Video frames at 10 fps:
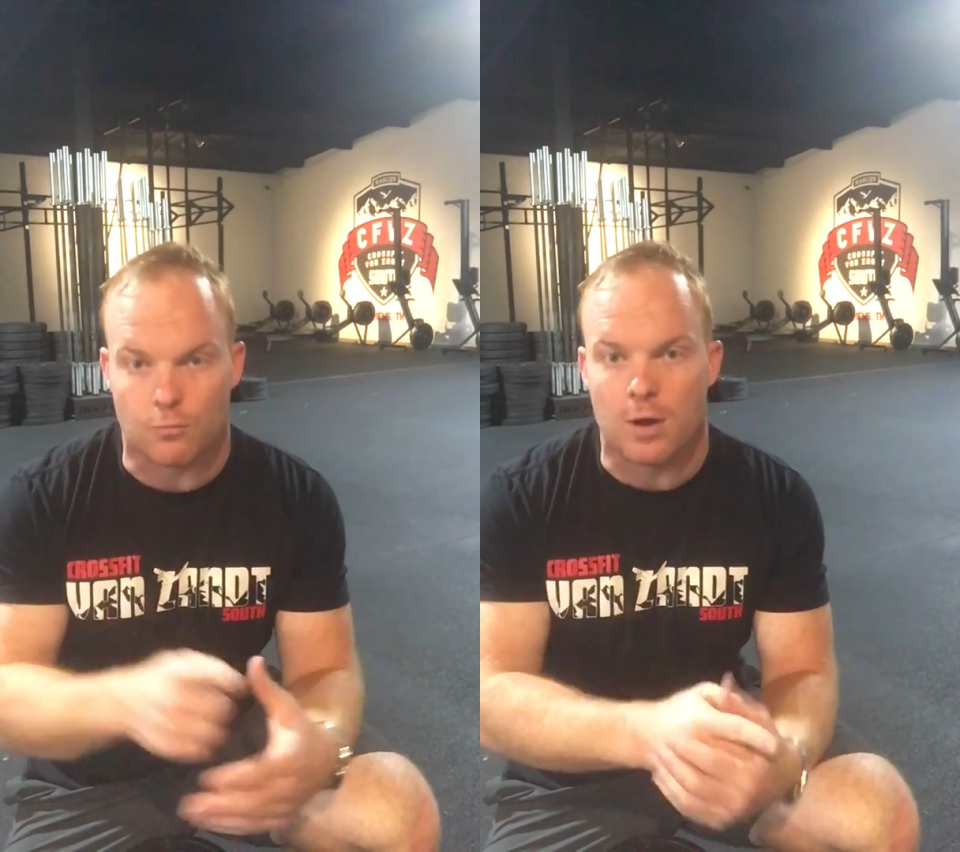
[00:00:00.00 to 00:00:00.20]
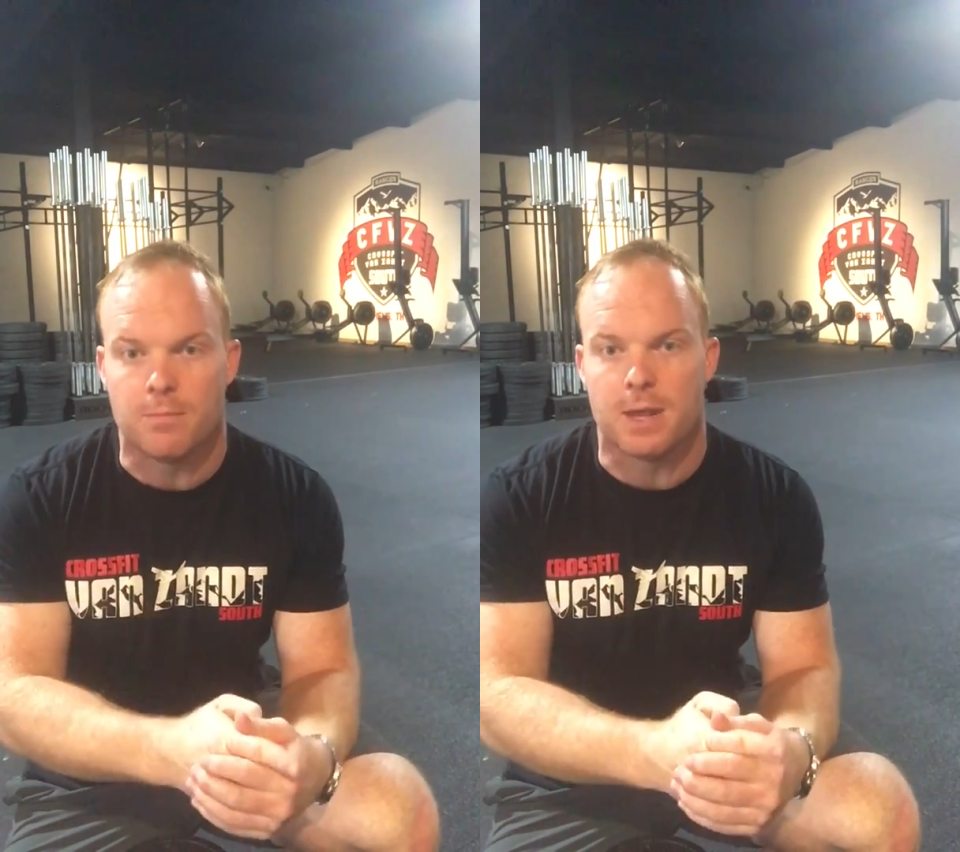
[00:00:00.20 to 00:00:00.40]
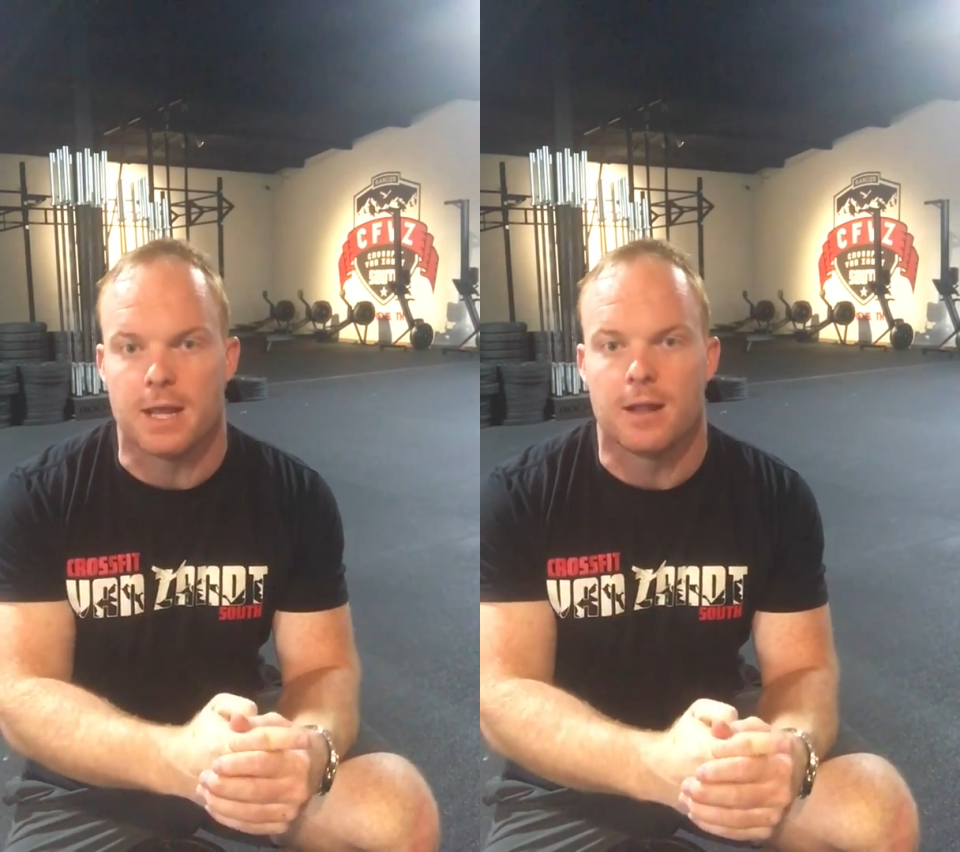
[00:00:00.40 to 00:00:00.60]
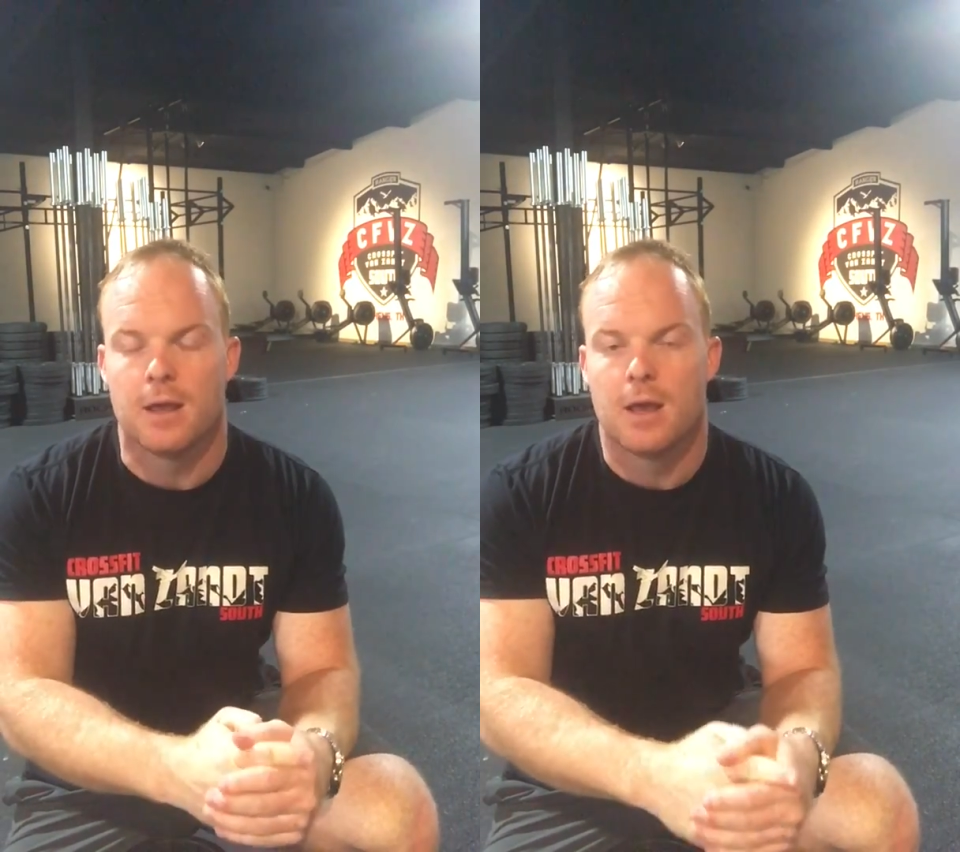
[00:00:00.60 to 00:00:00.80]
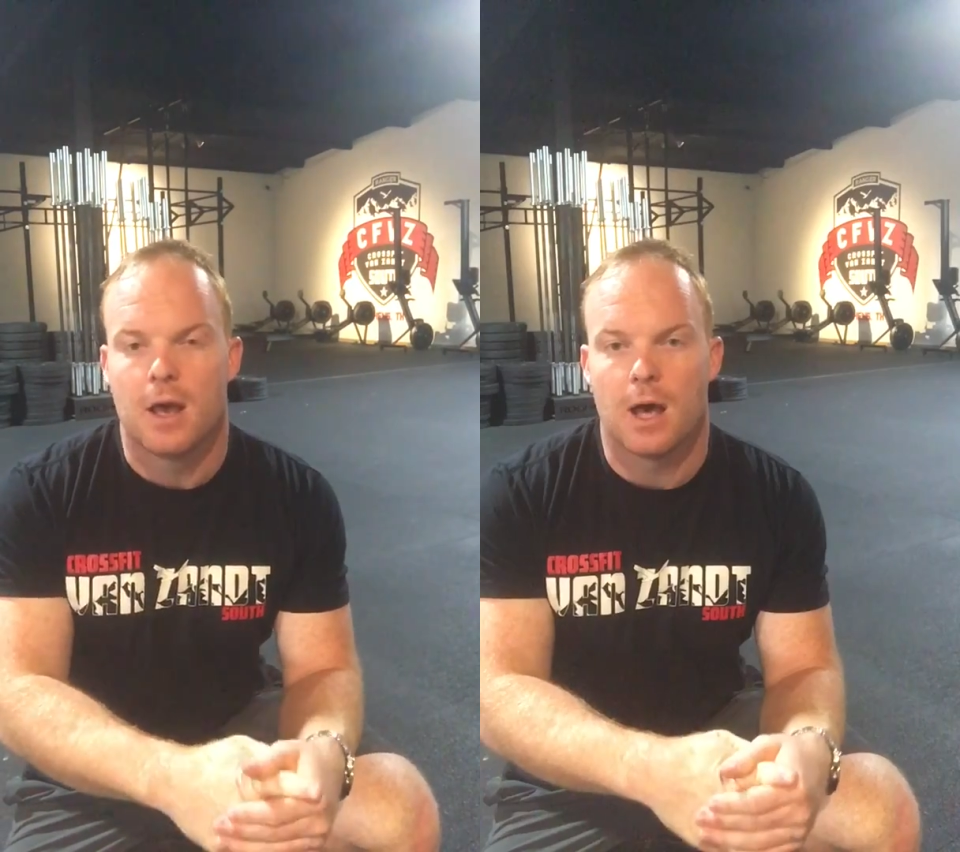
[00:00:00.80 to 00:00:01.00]
1 minute
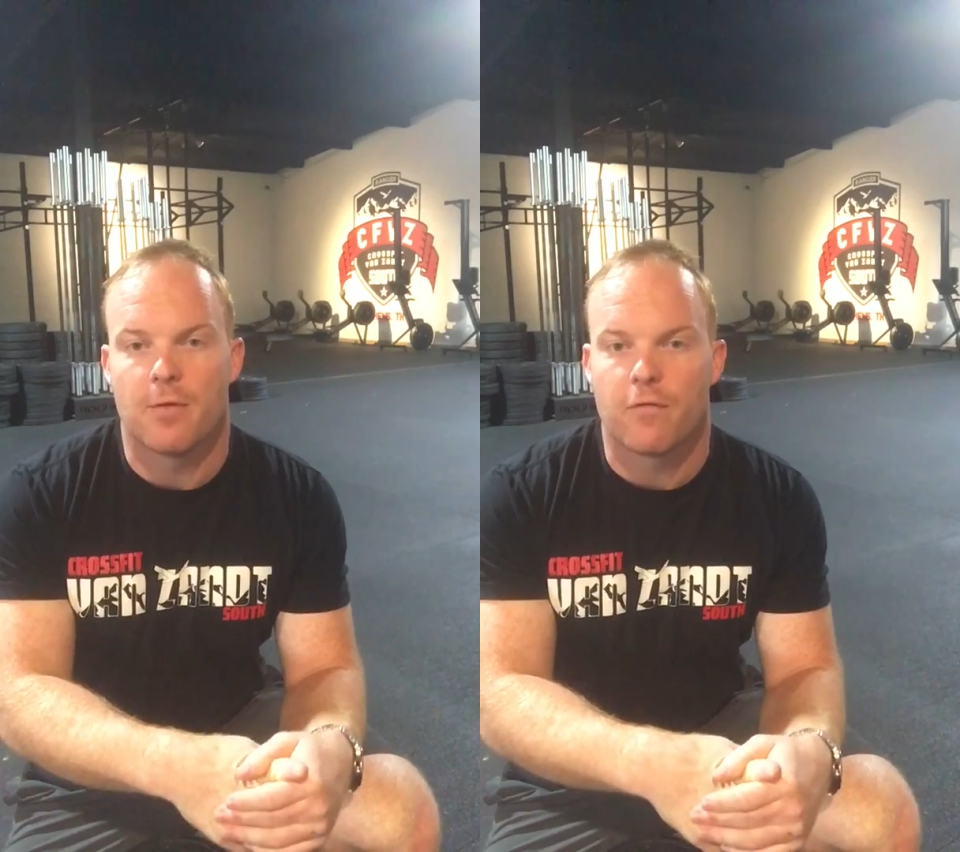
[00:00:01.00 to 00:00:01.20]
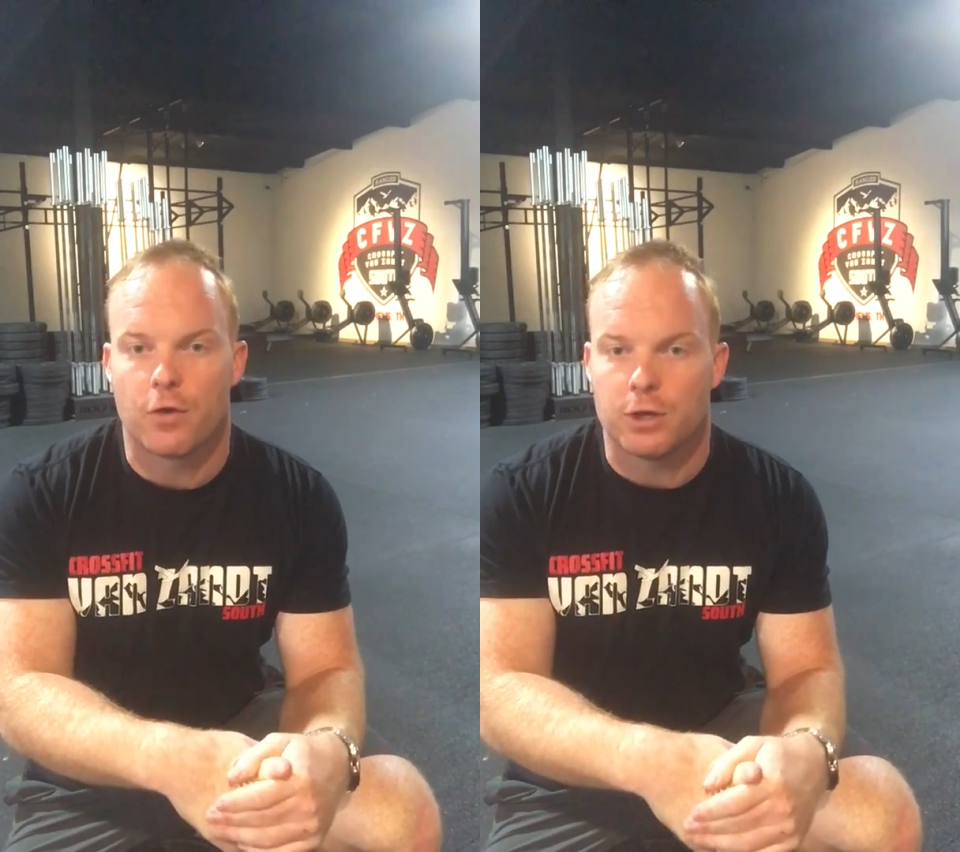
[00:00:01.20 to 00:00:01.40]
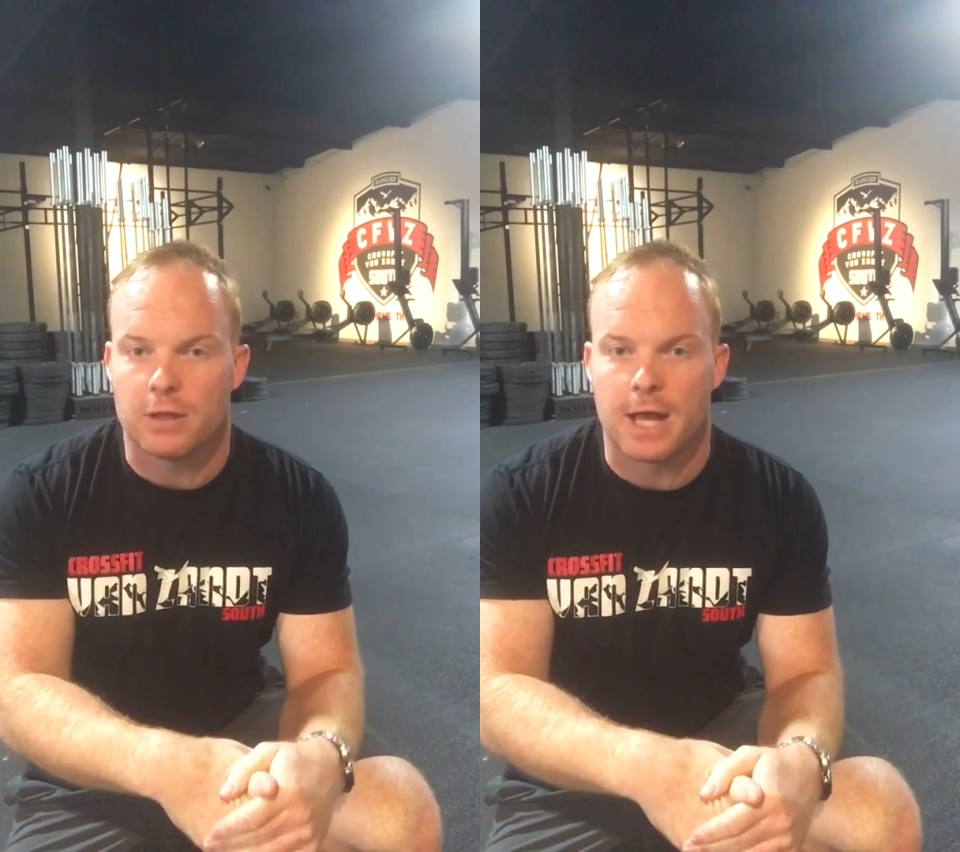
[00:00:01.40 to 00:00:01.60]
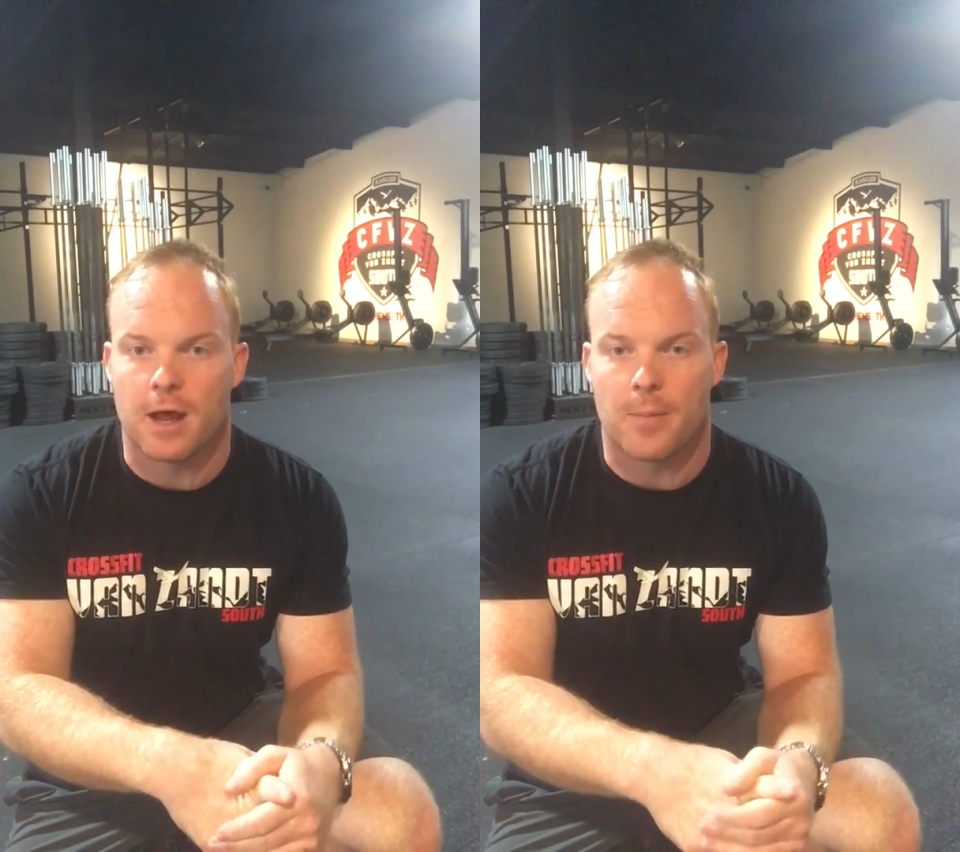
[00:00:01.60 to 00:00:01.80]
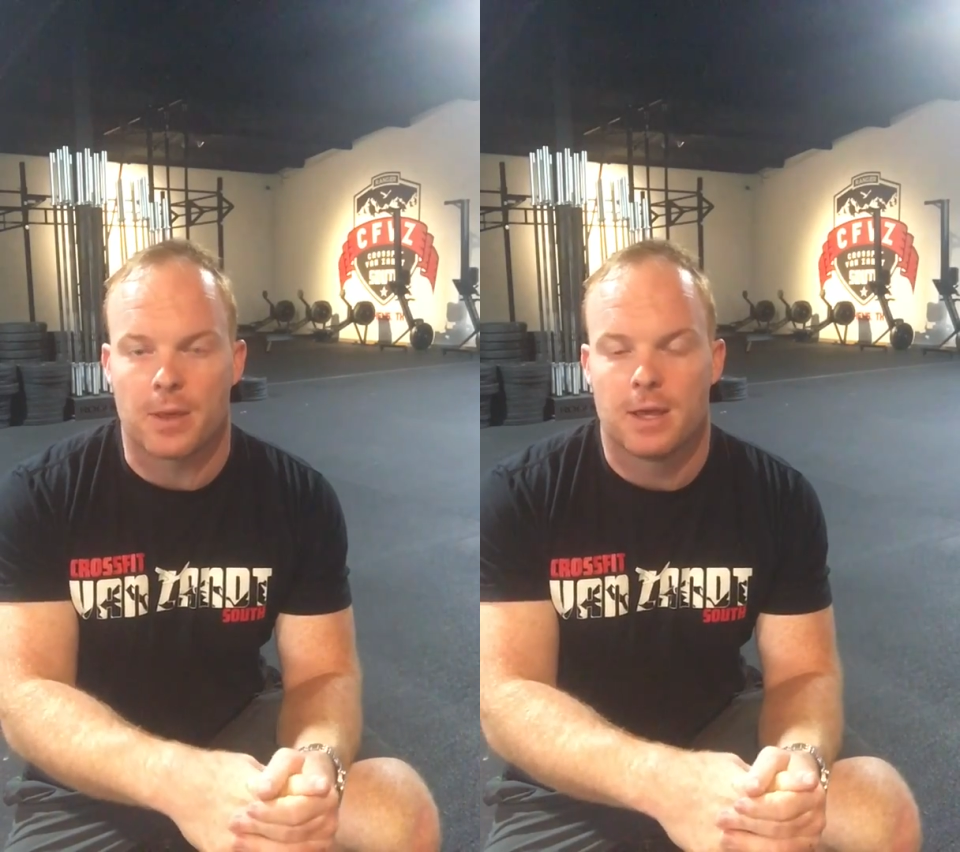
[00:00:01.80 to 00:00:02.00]
before you let
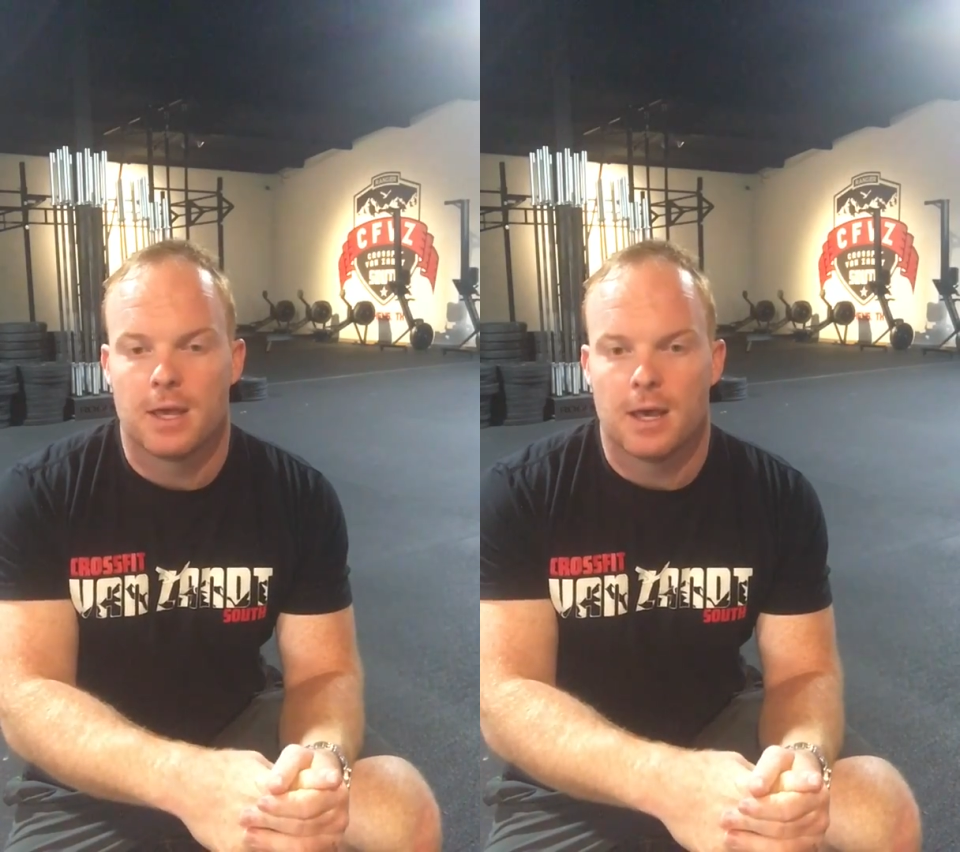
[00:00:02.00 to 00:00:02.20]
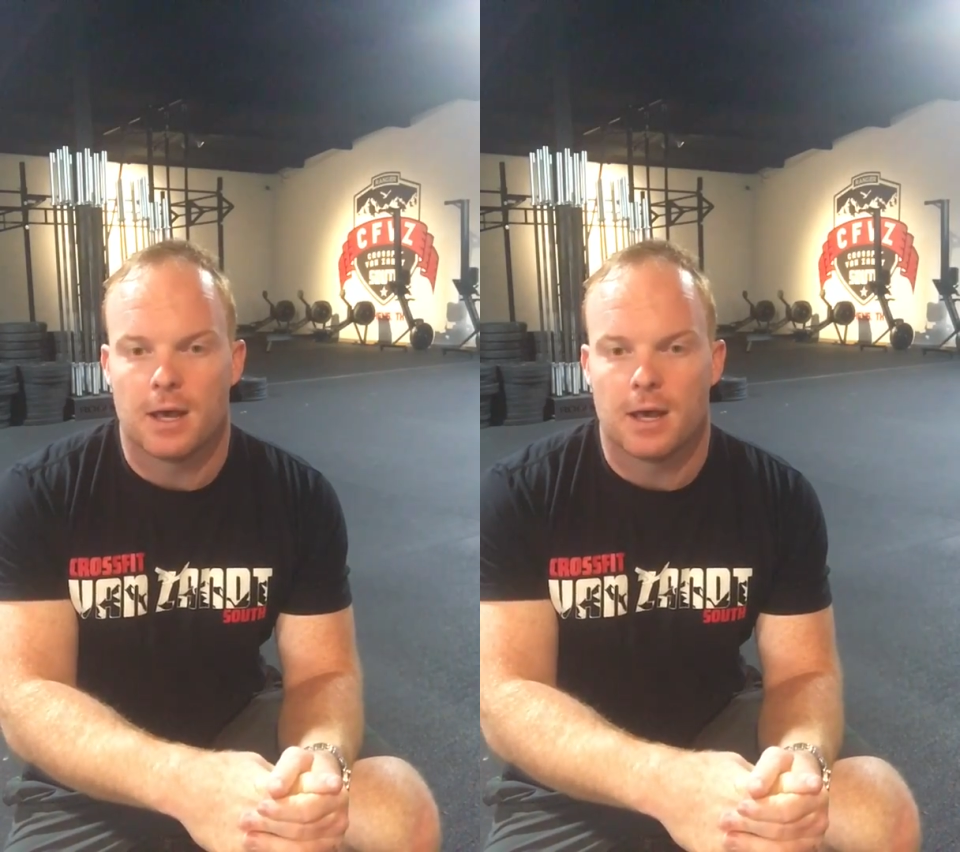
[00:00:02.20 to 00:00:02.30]
up,